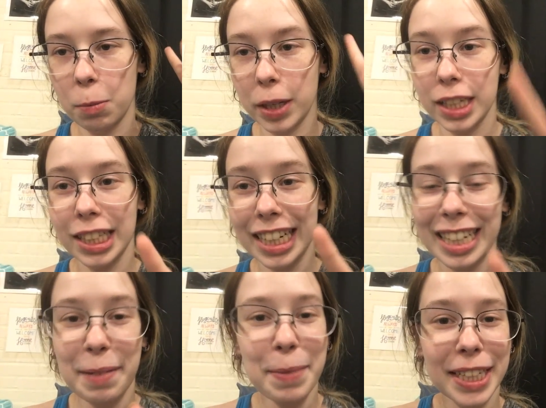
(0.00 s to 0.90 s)
because I
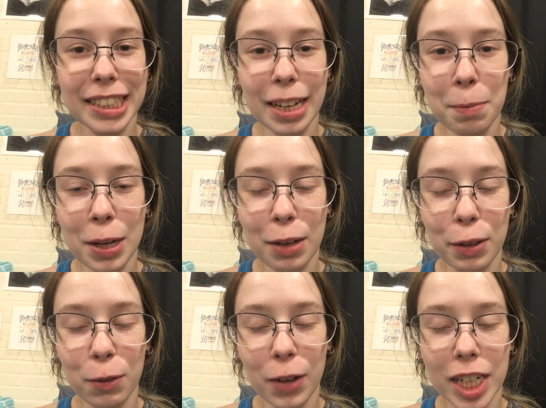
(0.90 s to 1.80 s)
ended up on a Skype call
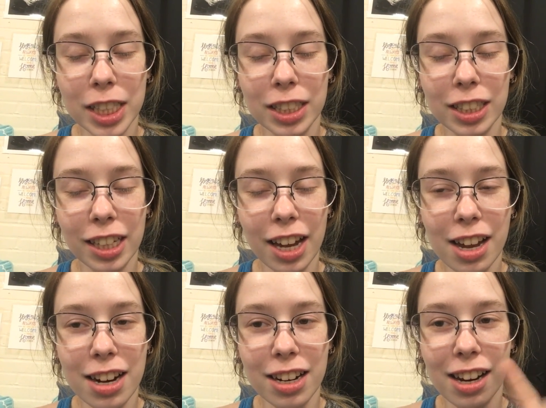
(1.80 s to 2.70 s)
with friends
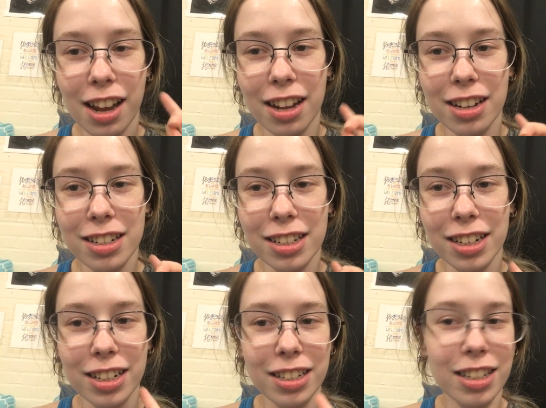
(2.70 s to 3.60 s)
again and
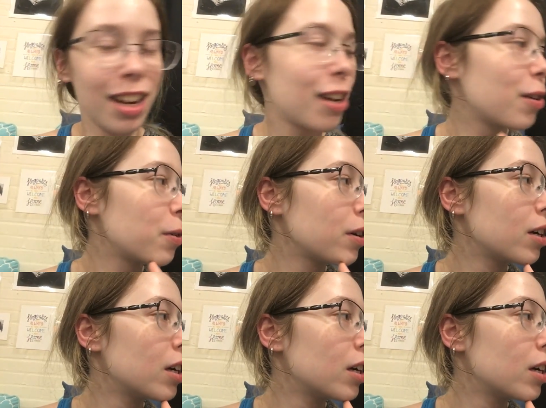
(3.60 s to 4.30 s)
it is now